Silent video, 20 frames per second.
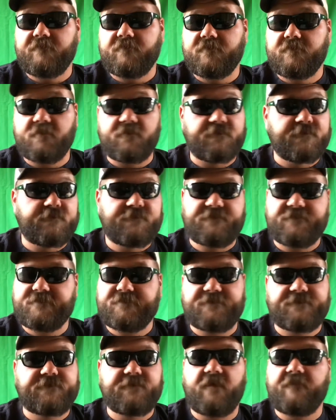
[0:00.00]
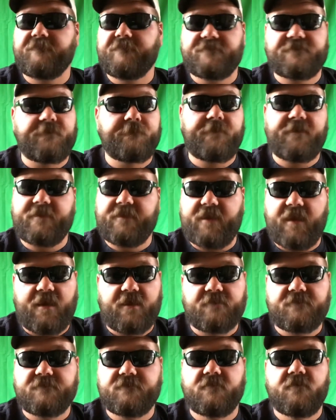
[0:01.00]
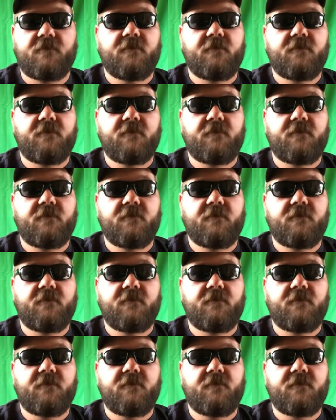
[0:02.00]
They're just as tough as the big cats.